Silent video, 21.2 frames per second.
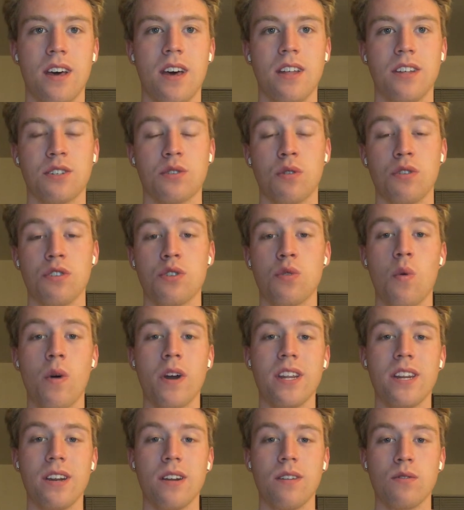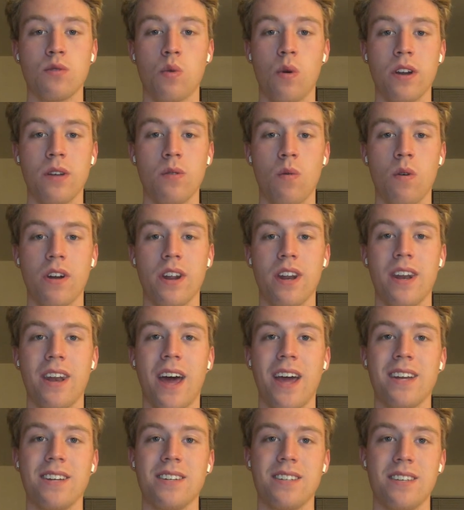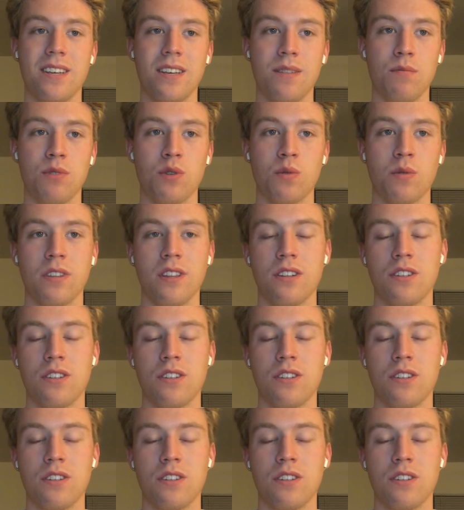They scored 20, 21, and 19 between